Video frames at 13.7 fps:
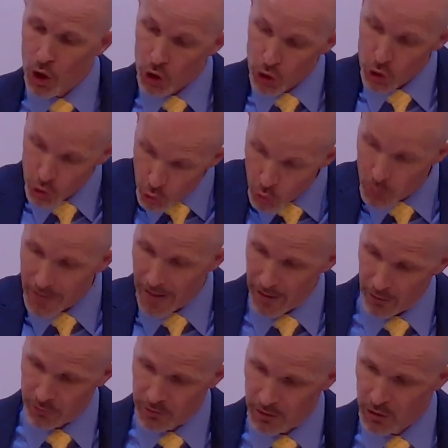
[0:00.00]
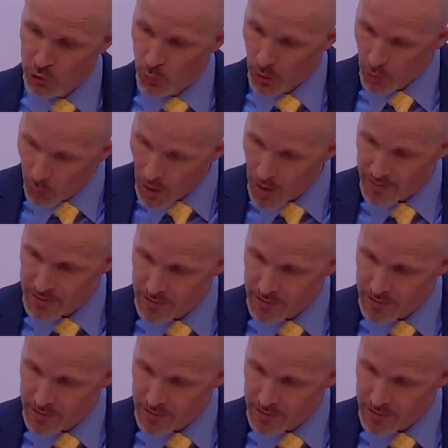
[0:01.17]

you nailed to a cross